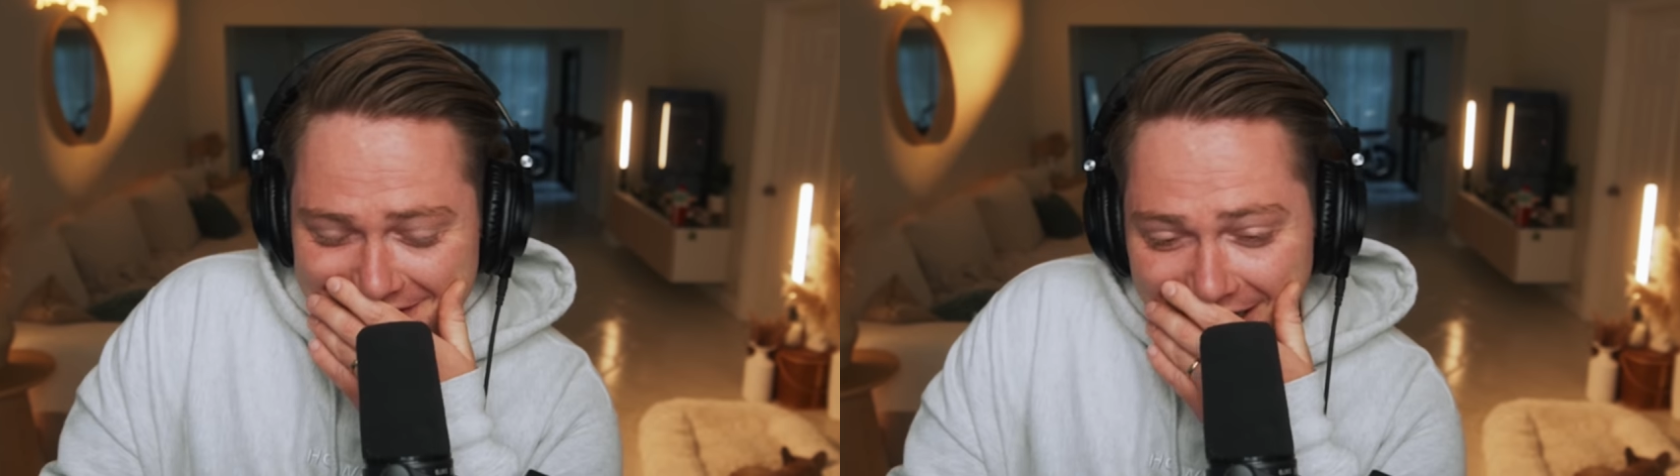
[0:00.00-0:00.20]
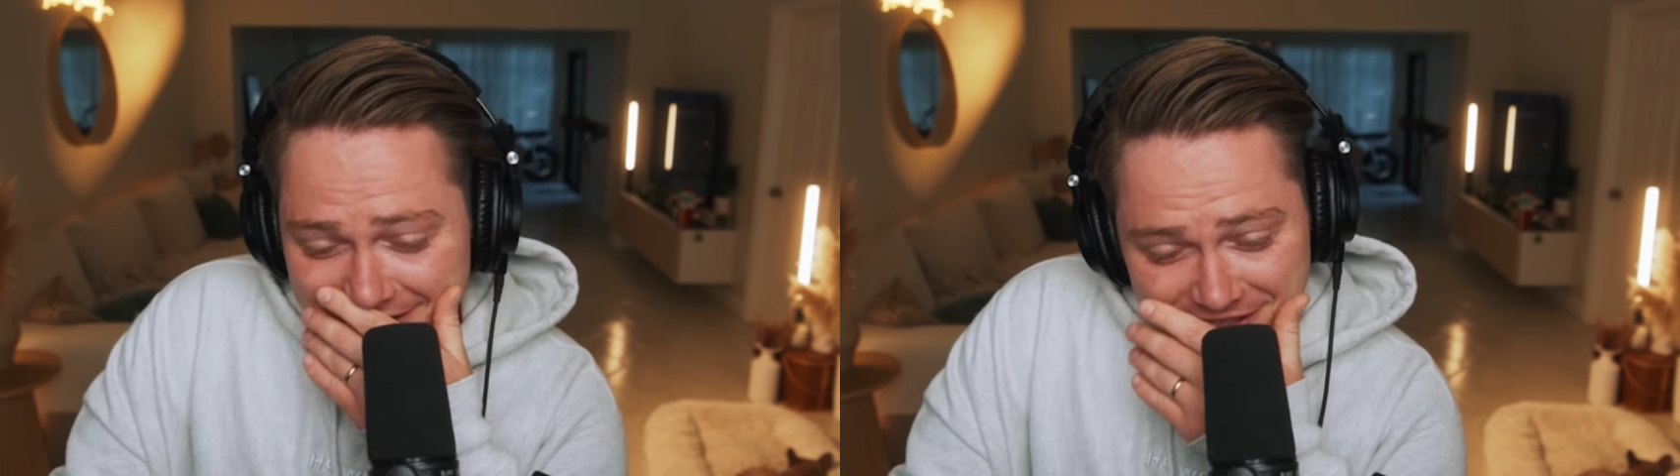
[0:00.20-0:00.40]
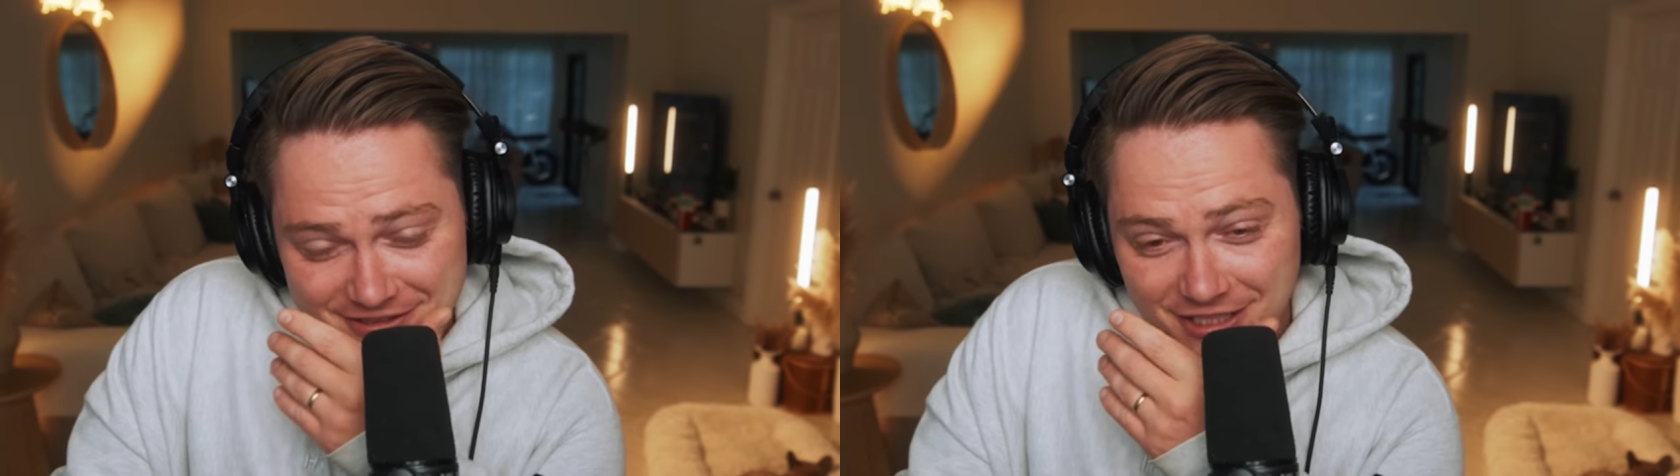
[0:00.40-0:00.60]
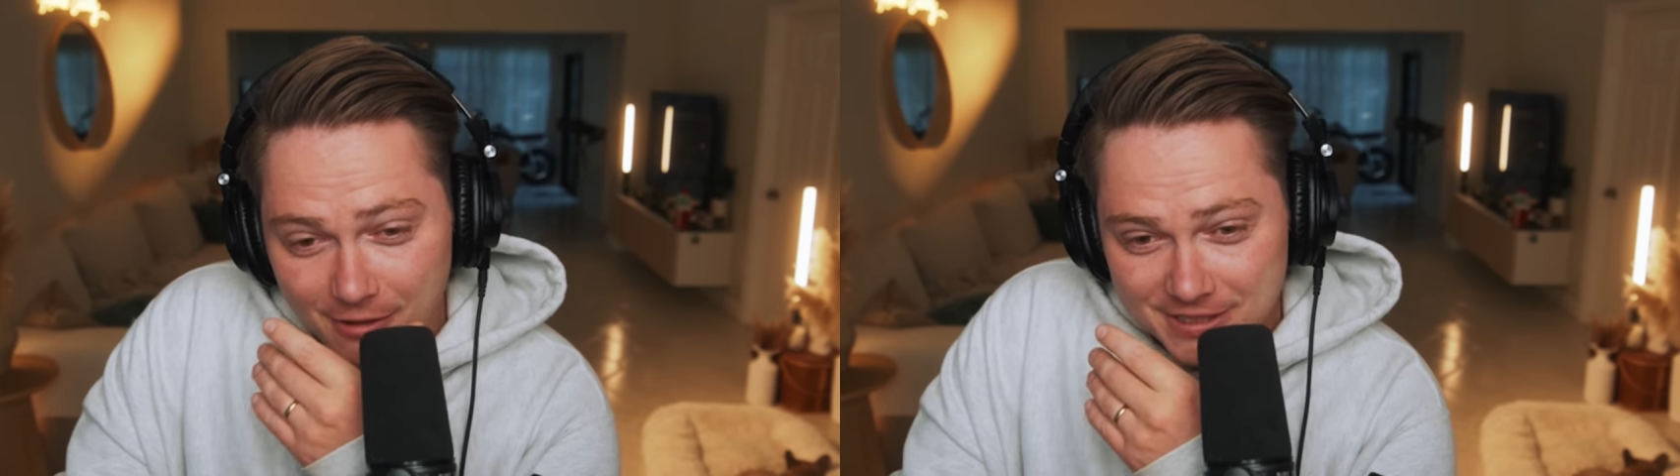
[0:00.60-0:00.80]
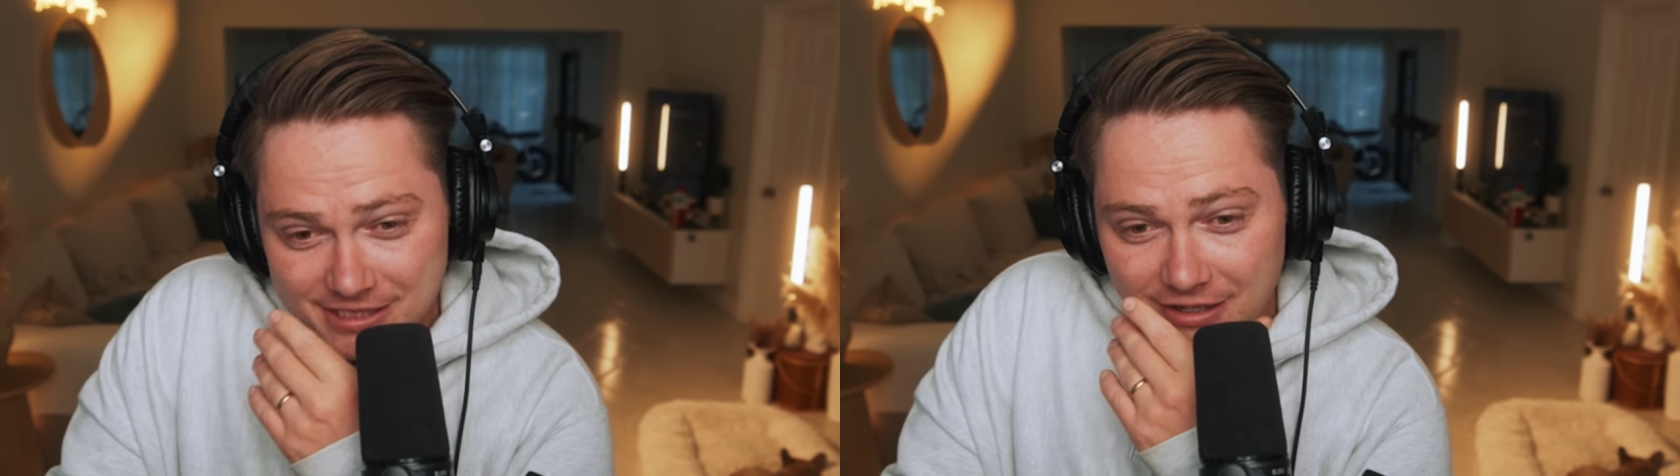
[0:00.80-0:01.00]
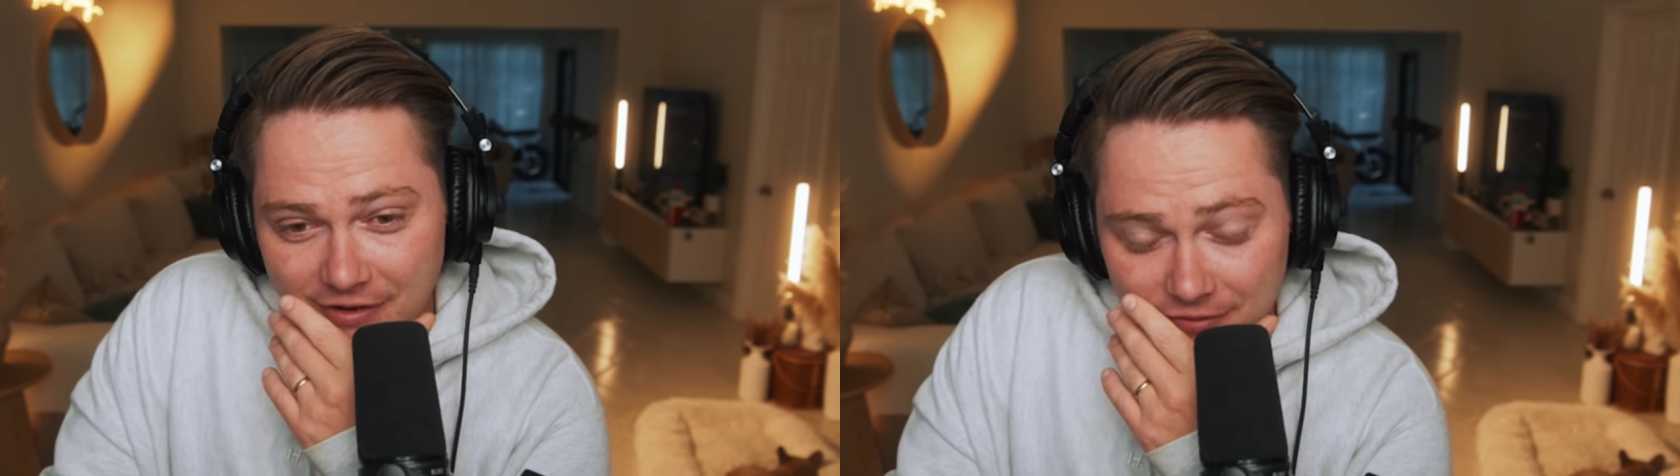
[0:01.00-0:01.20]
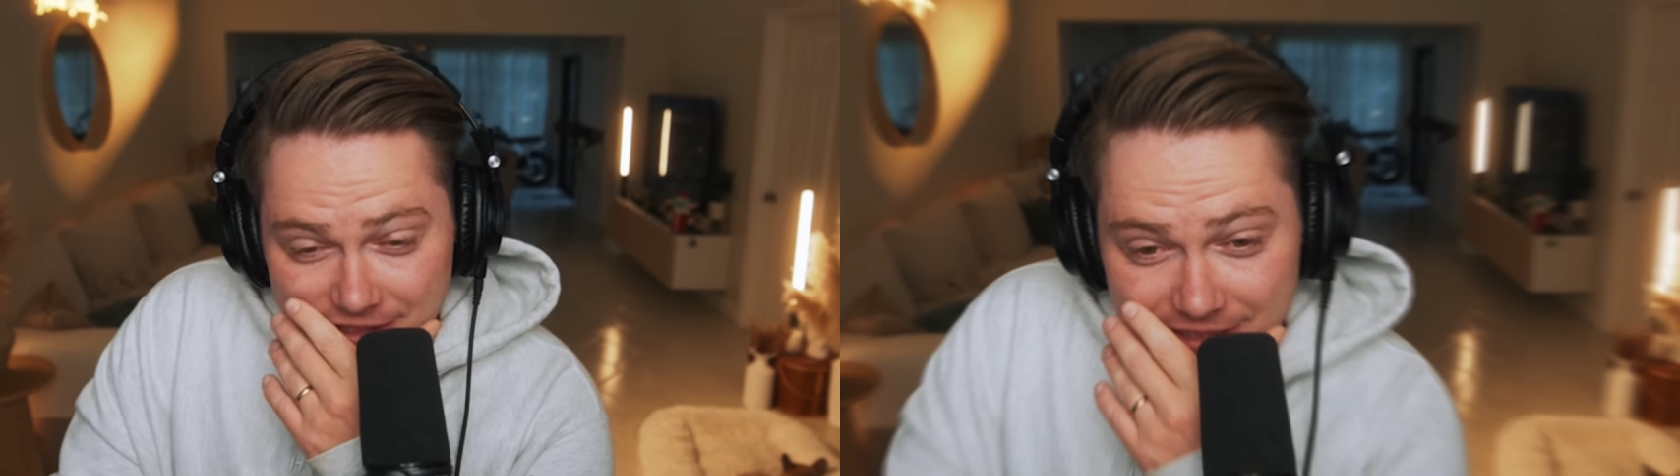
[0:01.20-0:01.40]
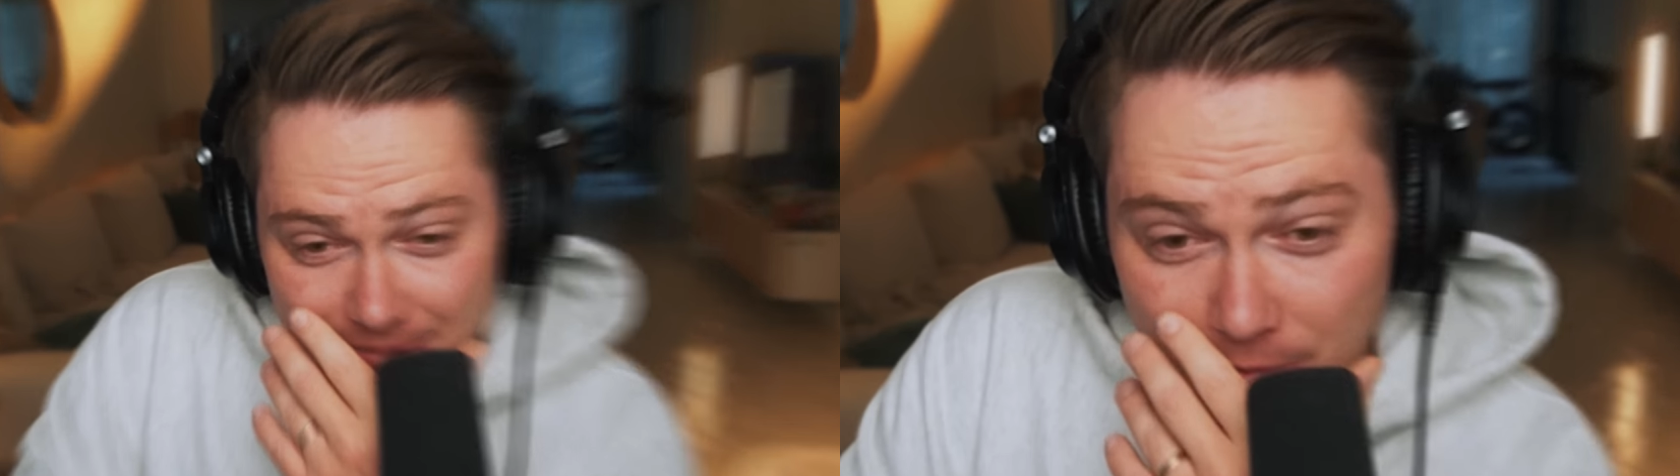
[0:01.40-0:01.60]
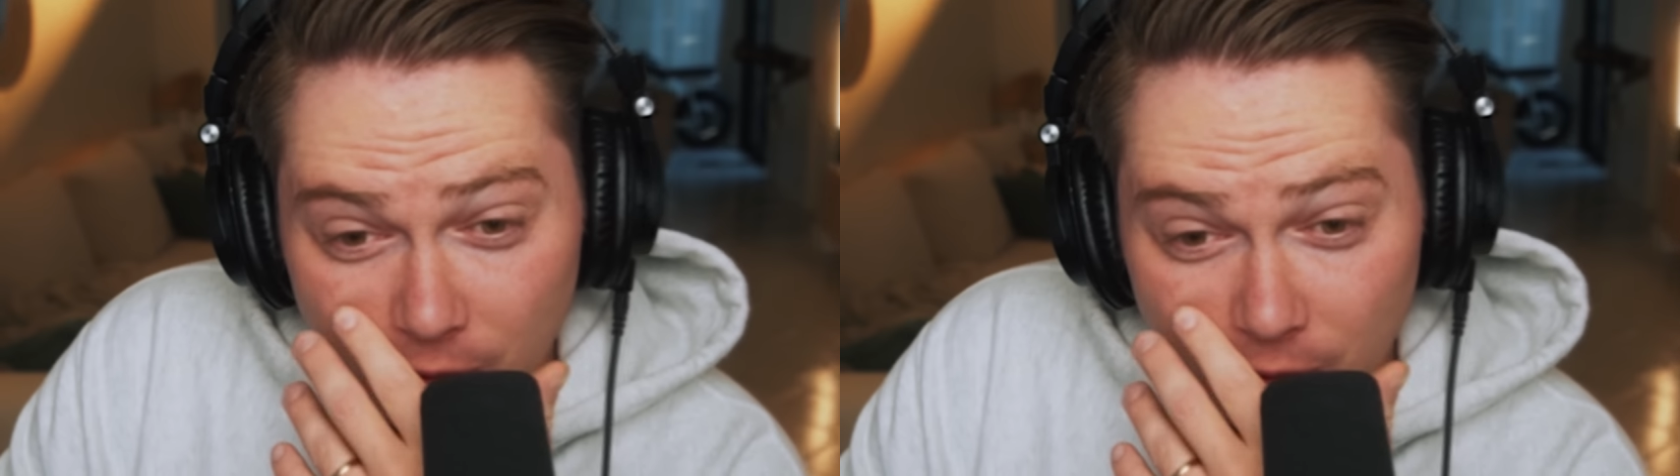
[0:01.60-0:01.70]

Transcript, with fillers: That's the dumbest thing I've ever seen, bro.